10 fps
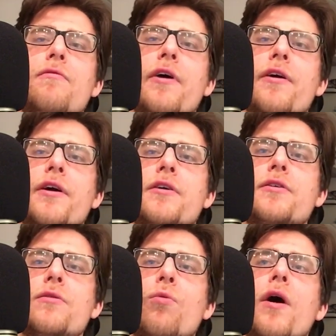
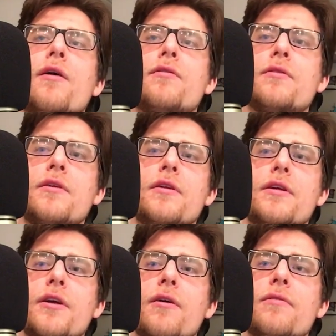very well,
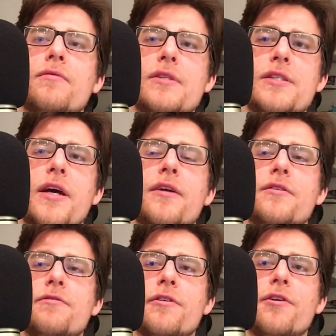you know,
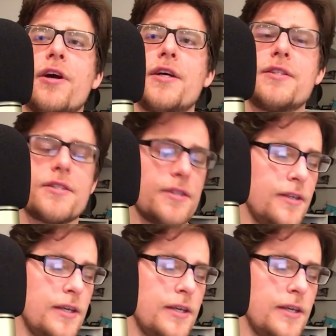standard for grades.